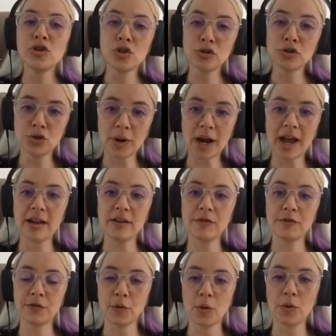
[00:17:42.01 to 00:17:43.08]
to drive
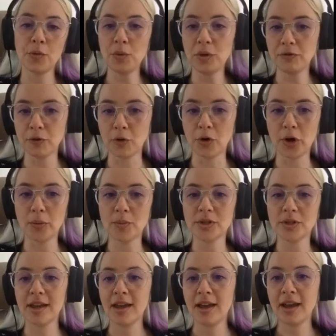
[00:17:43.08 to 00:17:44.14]
for
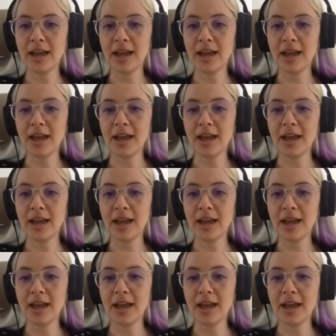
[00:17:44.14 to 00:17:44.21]
reforms